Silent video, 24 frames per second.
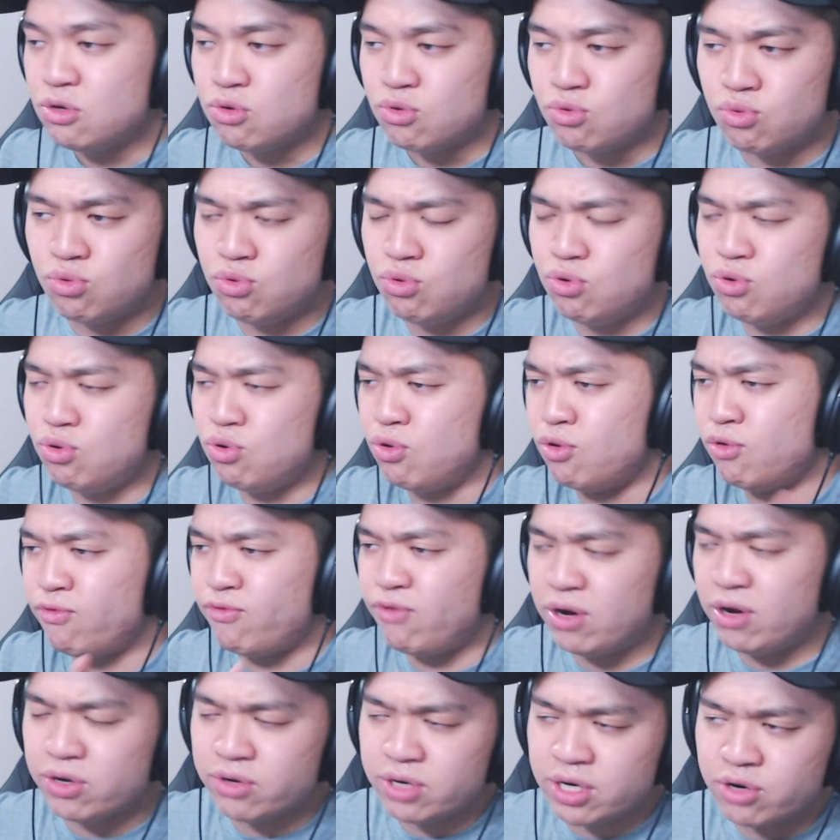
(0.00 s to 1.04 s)
Ooh,
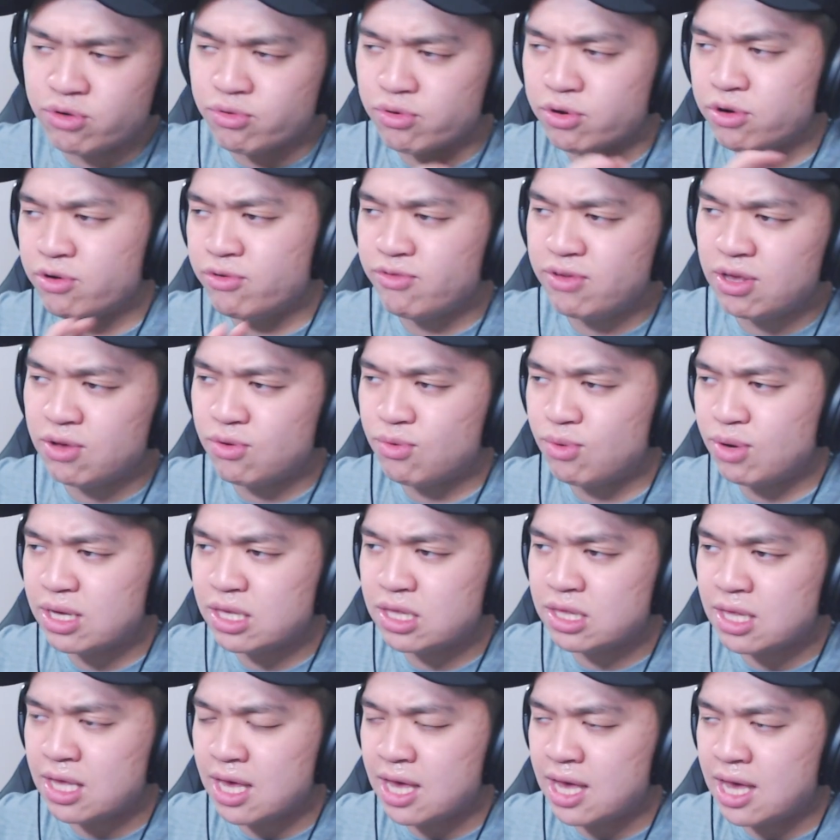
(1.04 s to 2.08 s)
very groovy
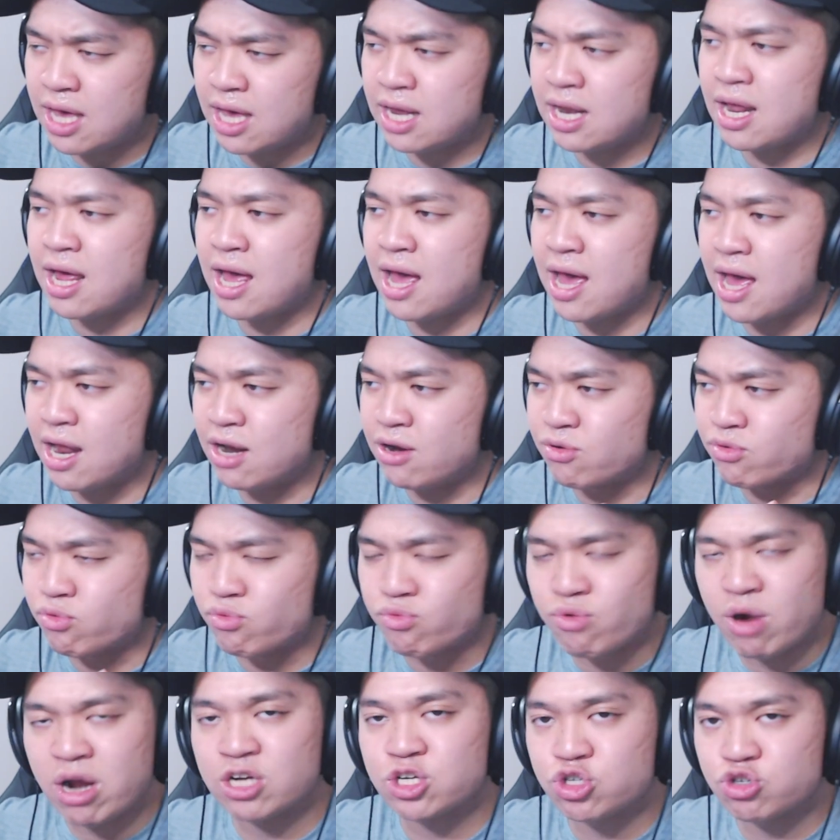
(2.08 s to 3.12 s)
with it and
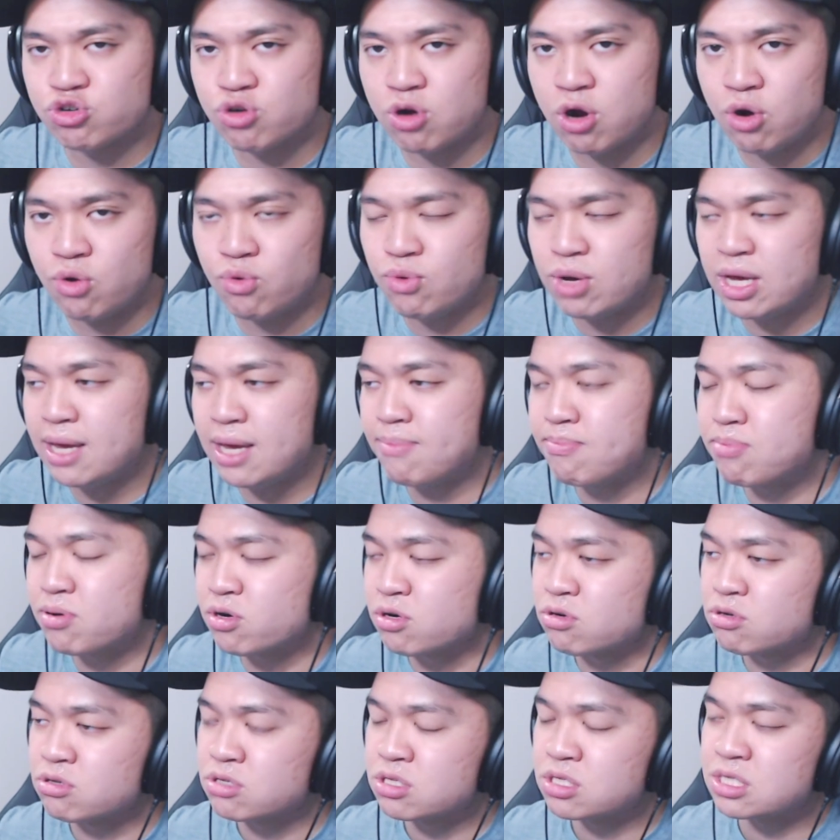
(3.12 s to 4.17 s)
retro-y
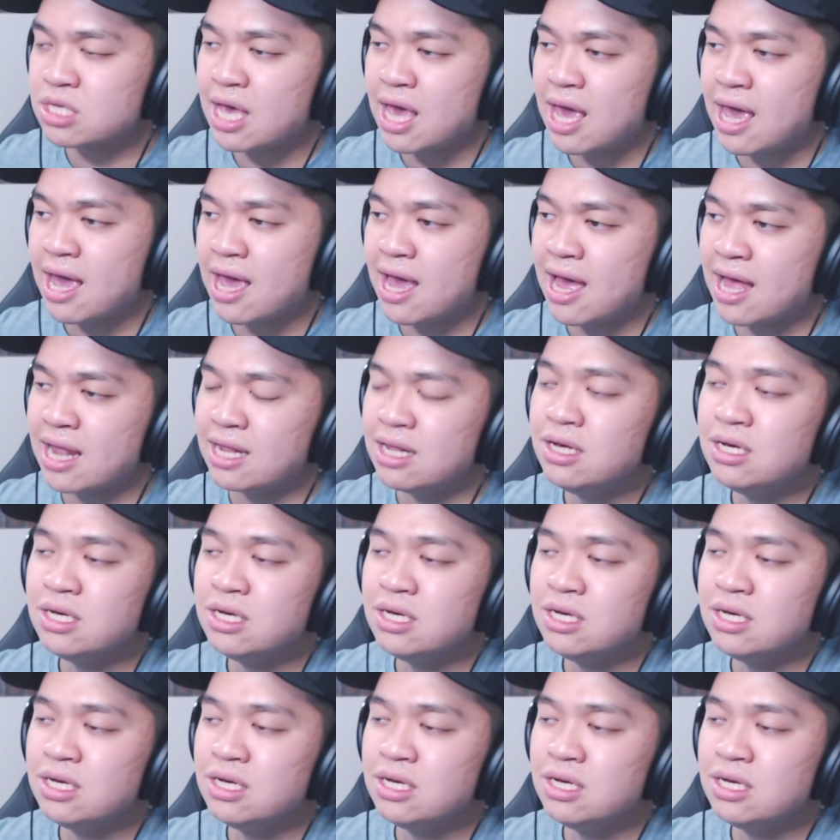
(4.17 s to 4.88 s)
per se. And